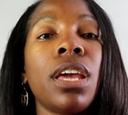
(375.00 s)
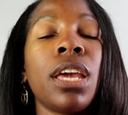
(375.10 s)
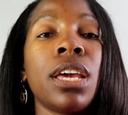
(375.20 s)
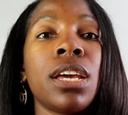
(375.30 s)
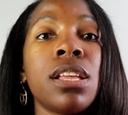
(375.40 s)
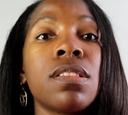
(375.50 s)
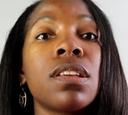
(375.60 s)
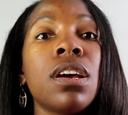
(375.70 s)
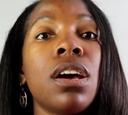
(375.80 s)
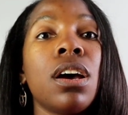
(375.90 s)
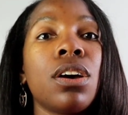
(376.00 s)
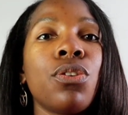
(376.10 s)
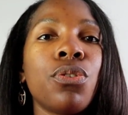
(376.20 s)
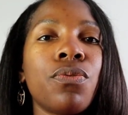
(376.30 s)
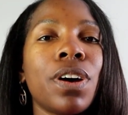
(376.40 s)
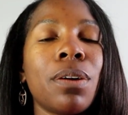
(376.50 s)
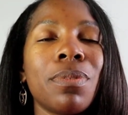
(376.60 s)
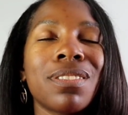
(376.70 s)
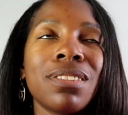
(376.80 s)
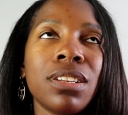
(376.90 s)
And Google Fi
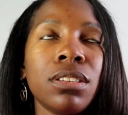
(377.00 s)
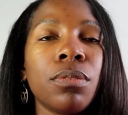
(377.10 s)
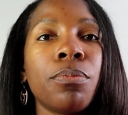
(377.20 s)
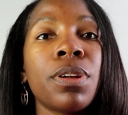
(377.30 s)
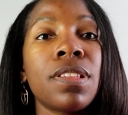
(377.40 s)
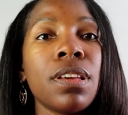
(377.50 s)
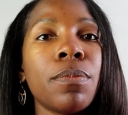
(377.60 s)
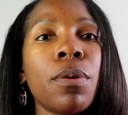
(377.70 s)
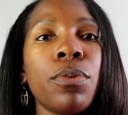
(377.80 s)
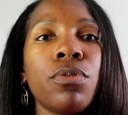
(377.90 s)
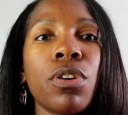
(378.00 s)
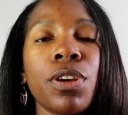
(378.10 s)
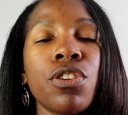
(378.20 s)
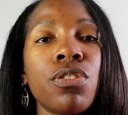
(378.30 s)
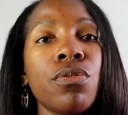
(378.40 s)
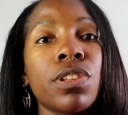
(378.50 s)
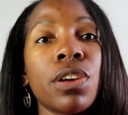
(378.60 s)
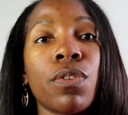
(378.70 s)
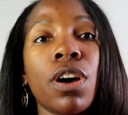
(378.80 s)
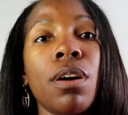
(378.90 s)
was but T-Mobile, no issues.
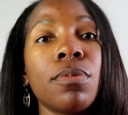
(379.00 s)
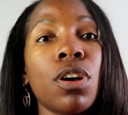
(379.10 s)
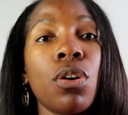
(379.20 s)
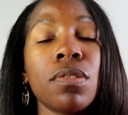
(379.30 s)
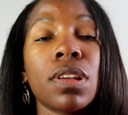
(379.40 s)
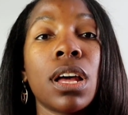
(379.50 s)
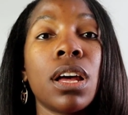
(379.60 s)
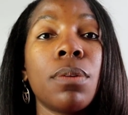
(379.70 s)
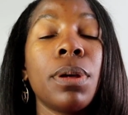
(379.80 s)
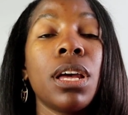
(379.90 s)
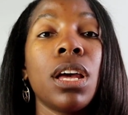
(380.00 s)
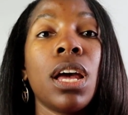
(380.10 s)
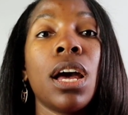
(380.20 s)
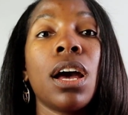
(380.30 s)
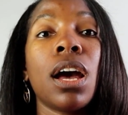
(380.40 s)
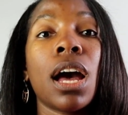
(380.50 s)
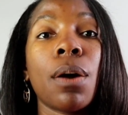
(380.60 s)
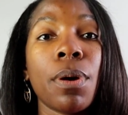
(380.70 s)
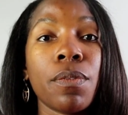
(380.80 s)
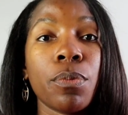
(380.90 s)
It roamed the whole time.
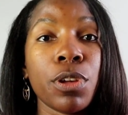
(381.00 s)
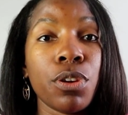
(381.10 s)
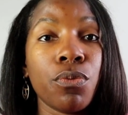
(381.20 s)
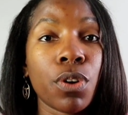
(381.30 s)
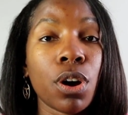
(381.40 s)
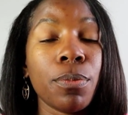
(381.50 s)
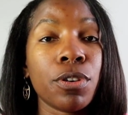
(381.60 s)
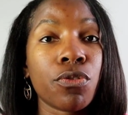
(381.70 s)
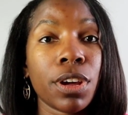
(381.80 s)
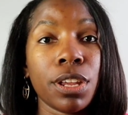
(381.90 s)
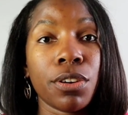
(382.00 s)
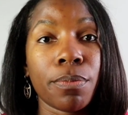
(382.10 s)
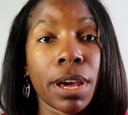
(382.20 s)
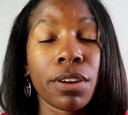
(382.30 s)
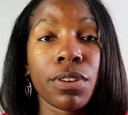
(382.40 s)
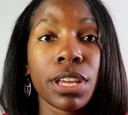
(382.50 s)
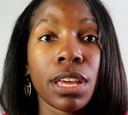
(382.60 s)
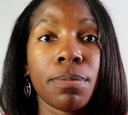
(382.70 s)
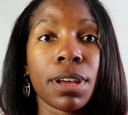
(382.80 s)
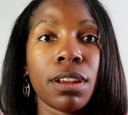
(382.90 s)
However, when you roam, you're draining your battery.
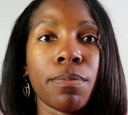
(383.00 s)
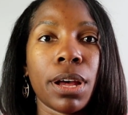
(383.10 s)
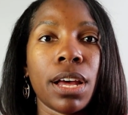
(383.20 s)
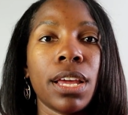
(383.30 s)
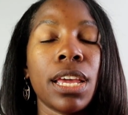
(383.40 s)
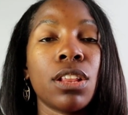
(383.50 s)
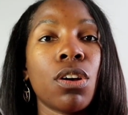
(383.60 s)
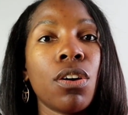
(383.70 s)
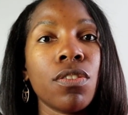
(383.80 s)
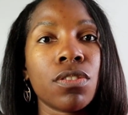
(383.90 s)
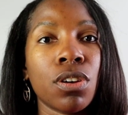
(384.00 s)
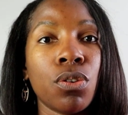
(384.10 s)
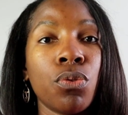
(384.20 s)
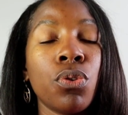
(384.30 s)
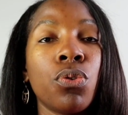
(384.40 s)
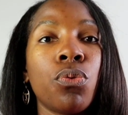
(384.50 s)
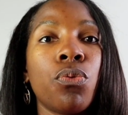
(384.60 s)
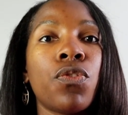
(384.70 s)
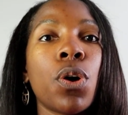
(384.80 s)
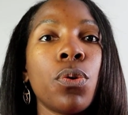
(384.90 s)
Keep that in mind. And also,
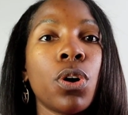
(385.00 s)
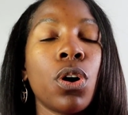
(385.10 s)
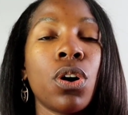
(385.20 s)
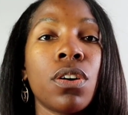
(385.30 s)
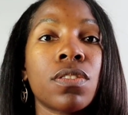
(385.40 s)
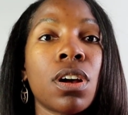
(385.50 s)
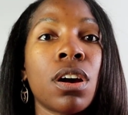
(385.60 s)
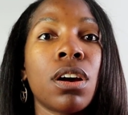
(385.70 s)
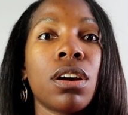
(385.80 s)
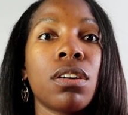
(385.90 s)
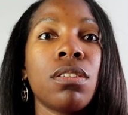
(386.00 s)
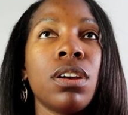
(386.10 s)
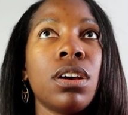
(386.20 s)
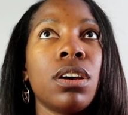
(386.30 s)
phone calls are